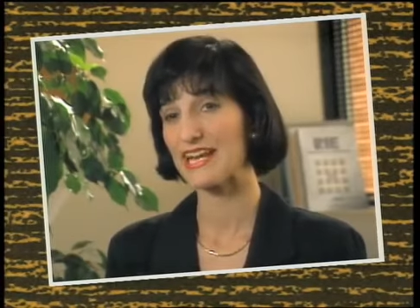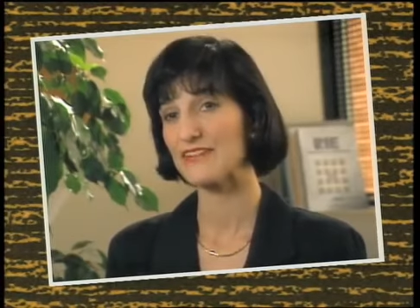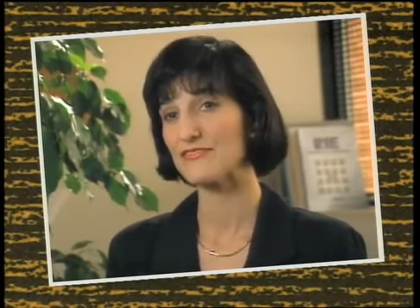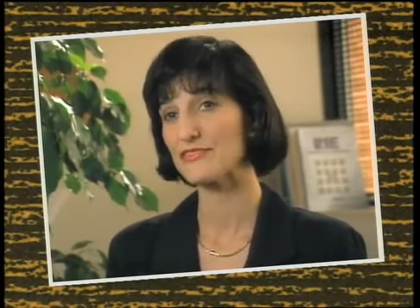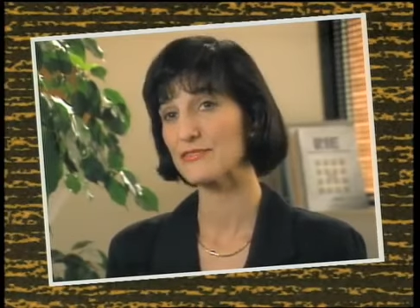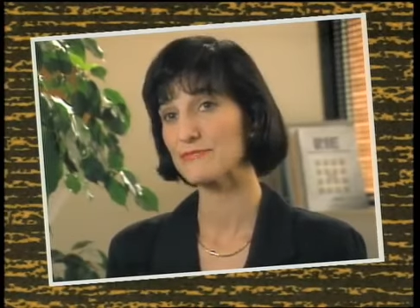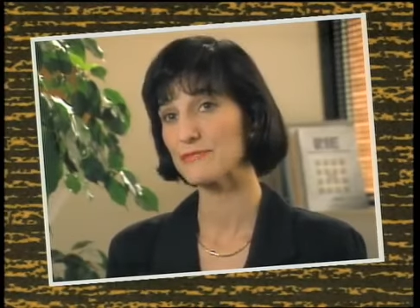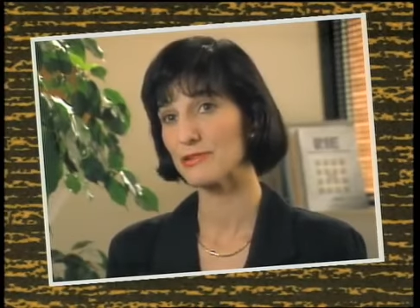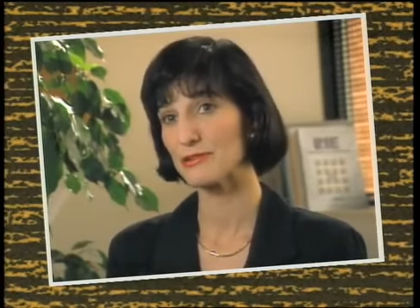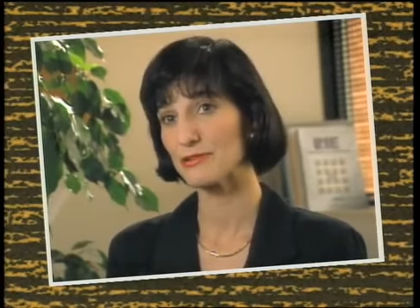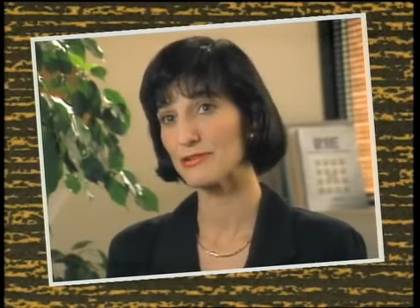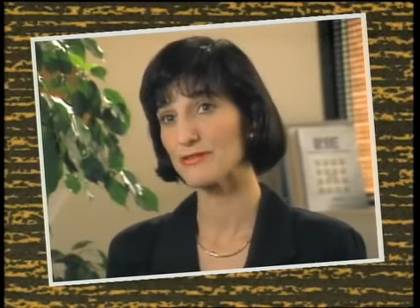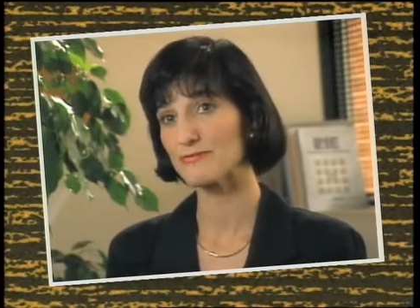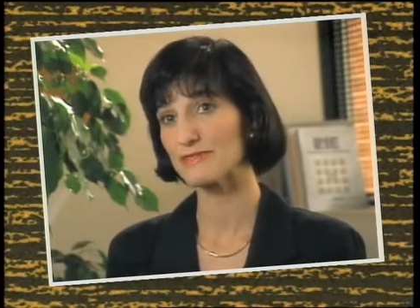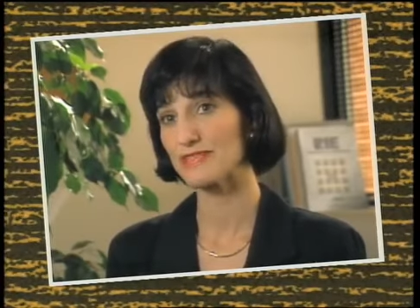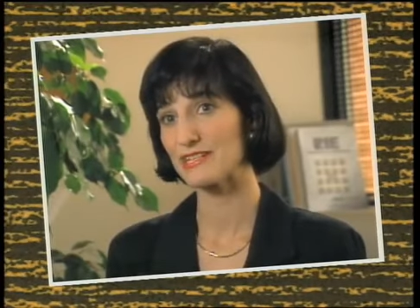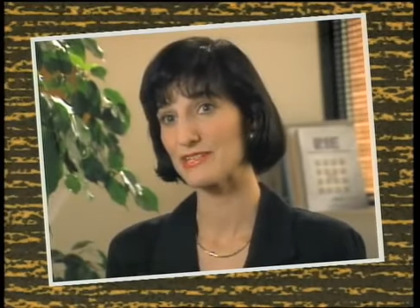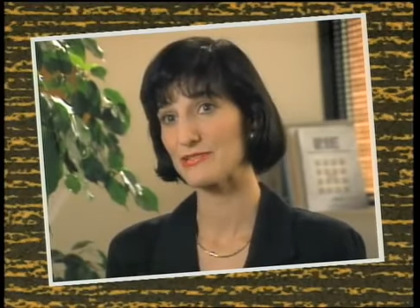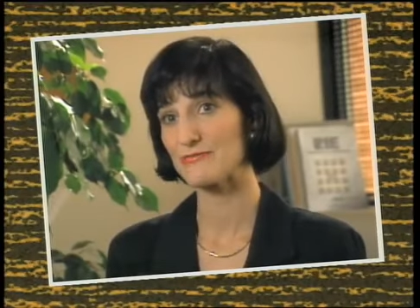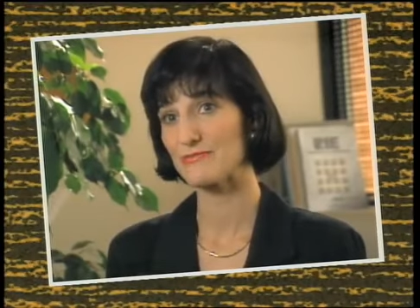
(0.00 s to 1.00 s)
Every program
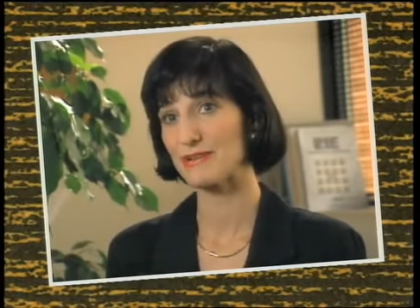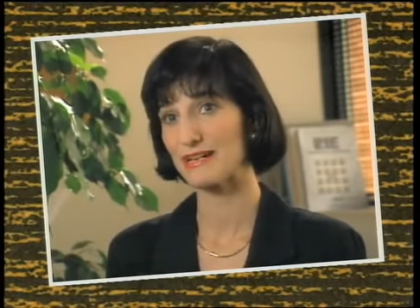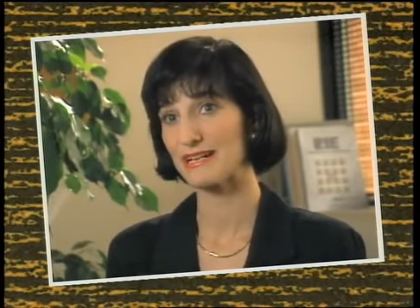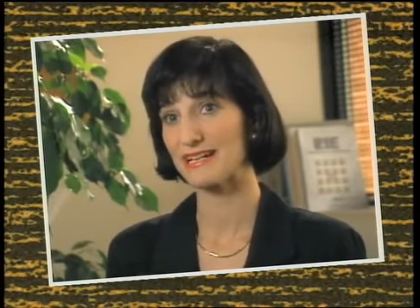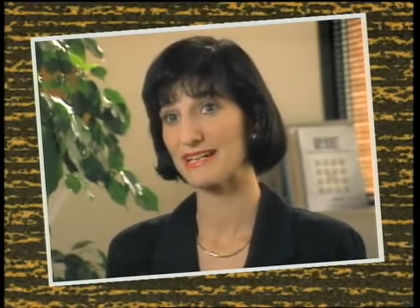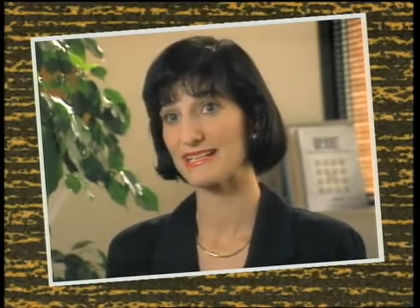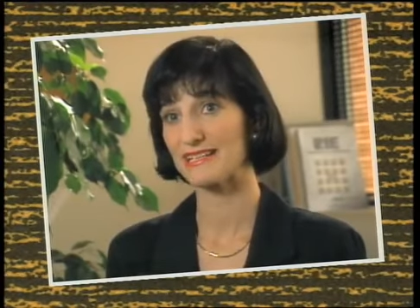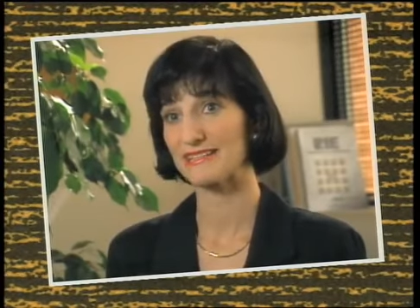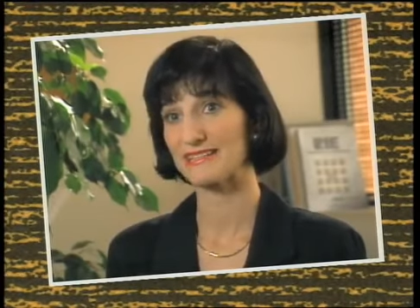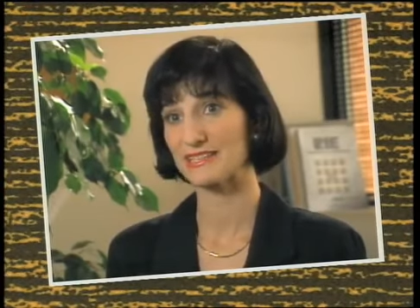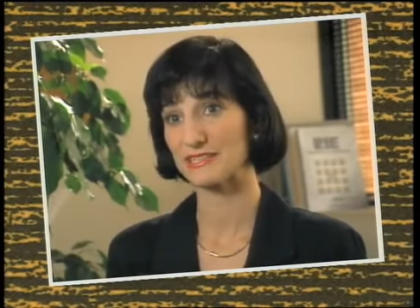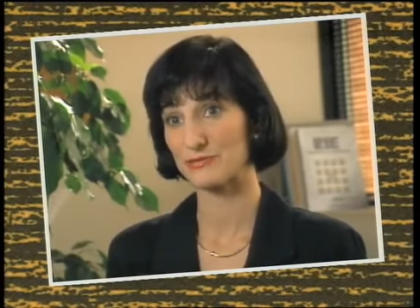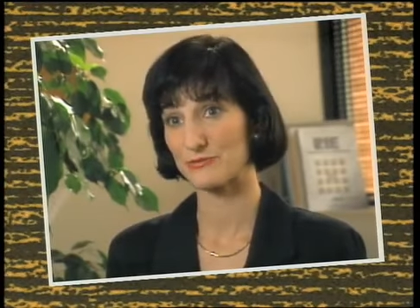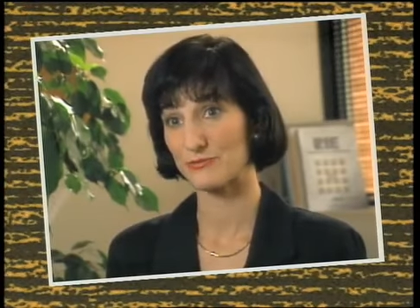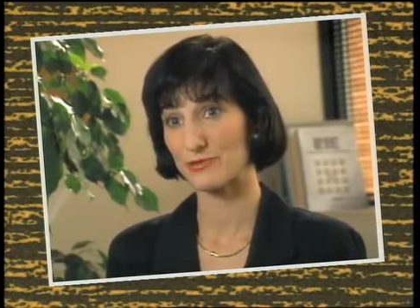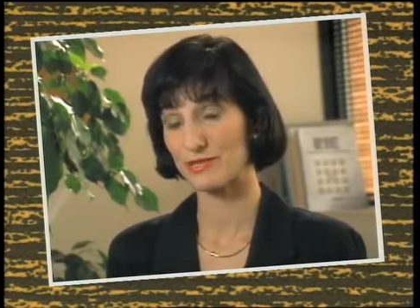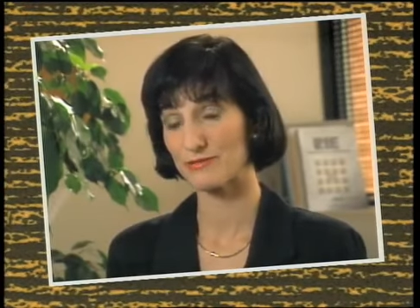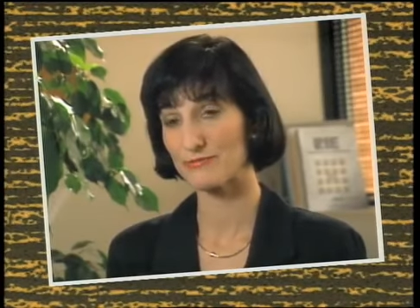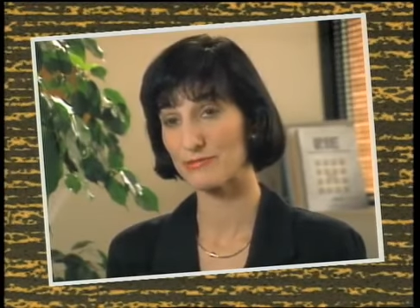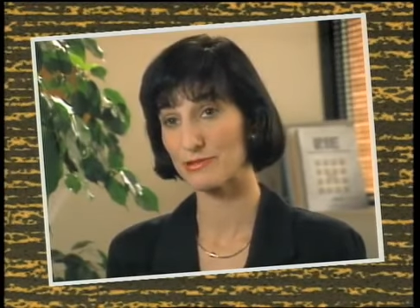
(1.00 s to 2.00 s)
that you buy, that's
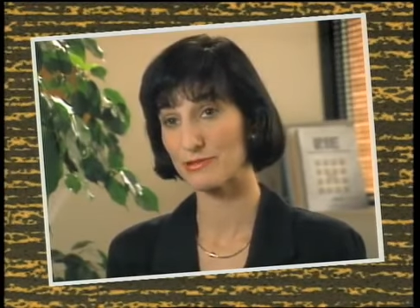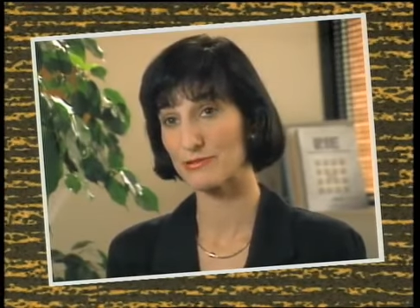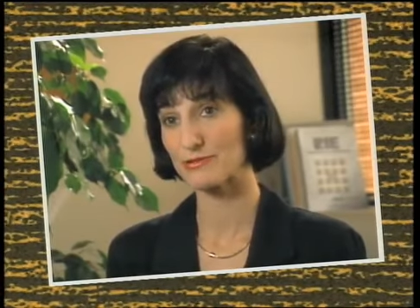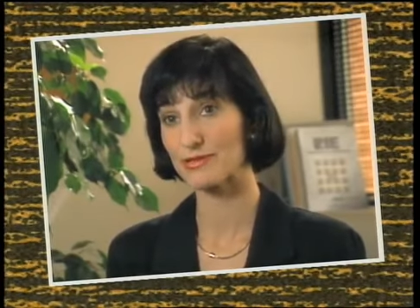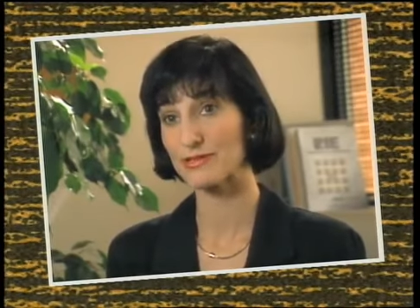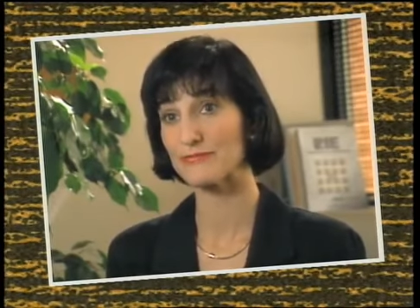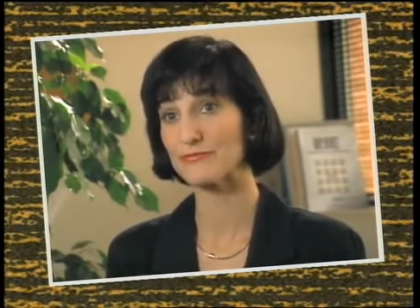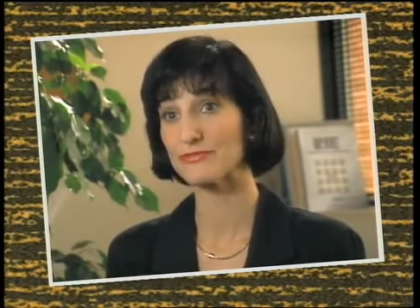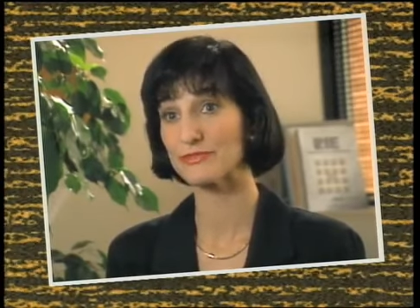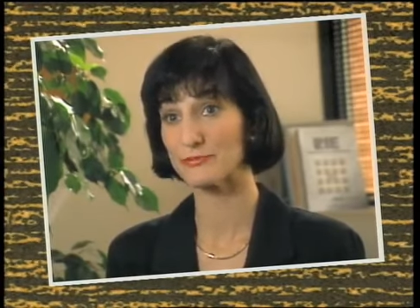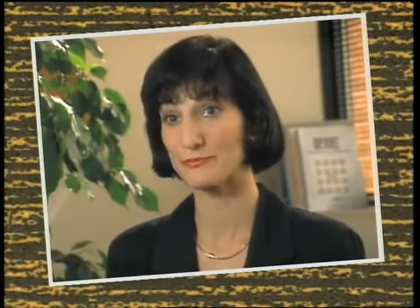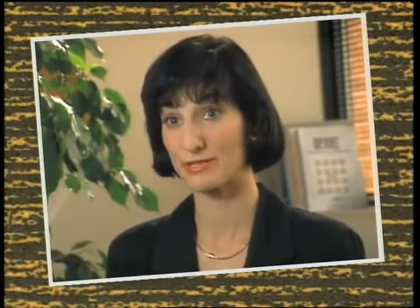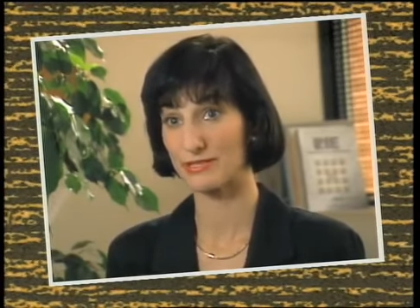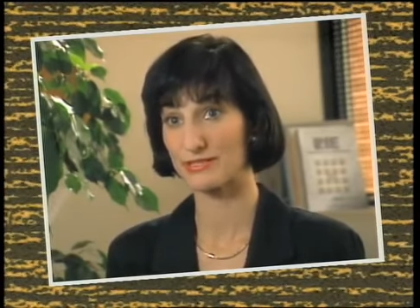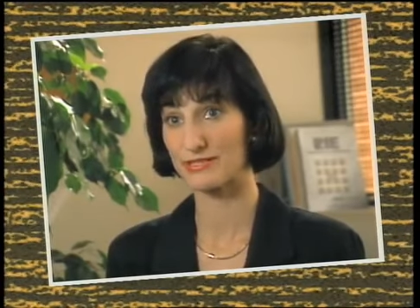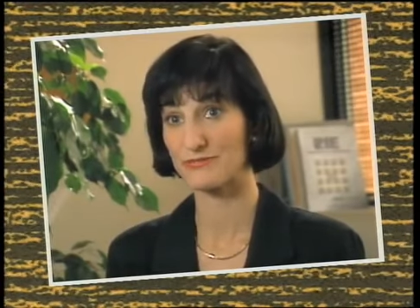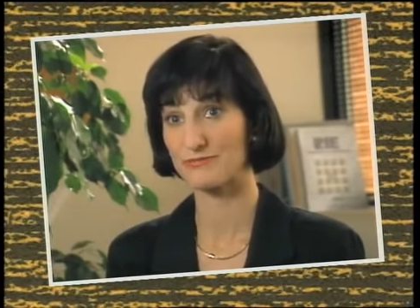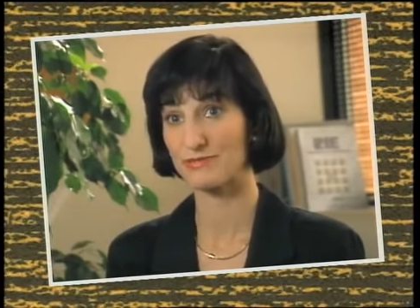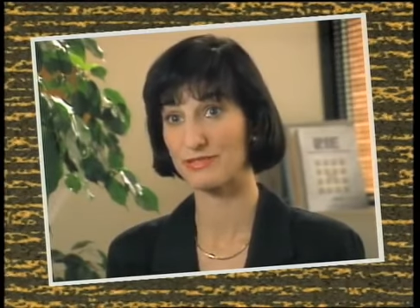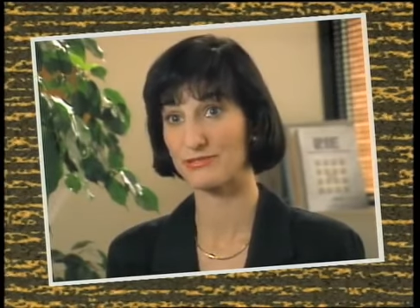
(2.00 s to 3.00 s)
one program for one
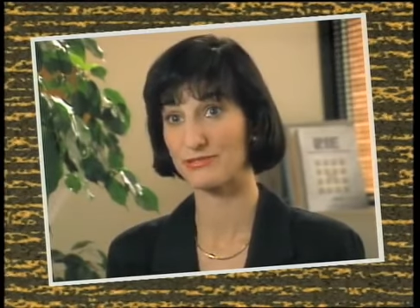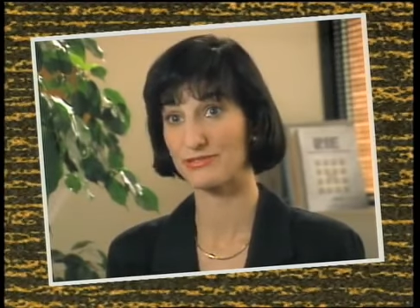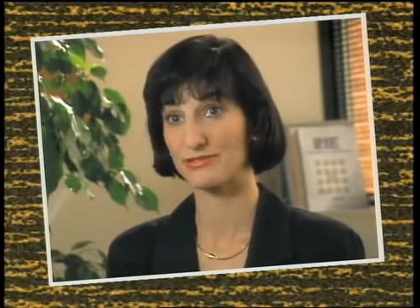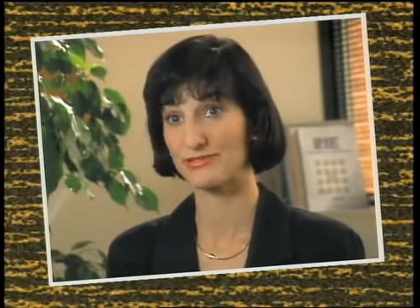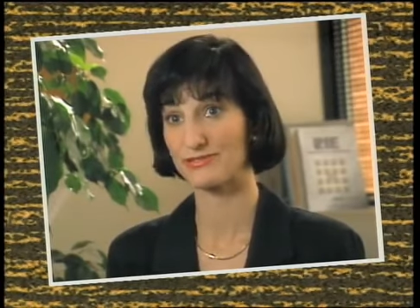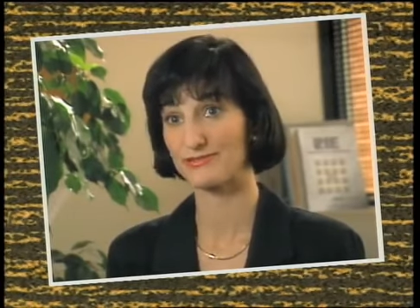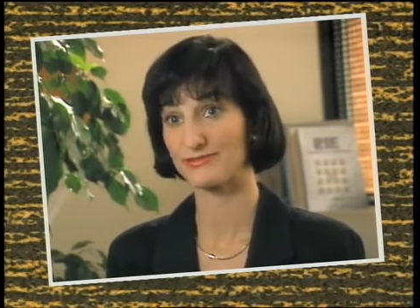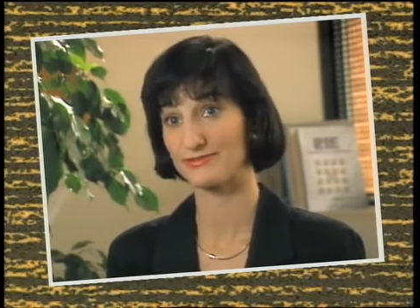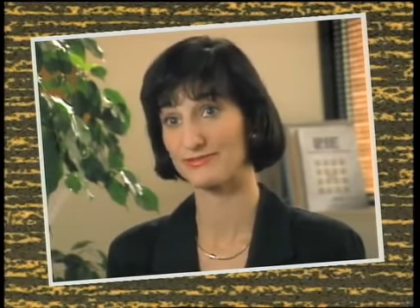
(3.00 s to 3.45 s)
computer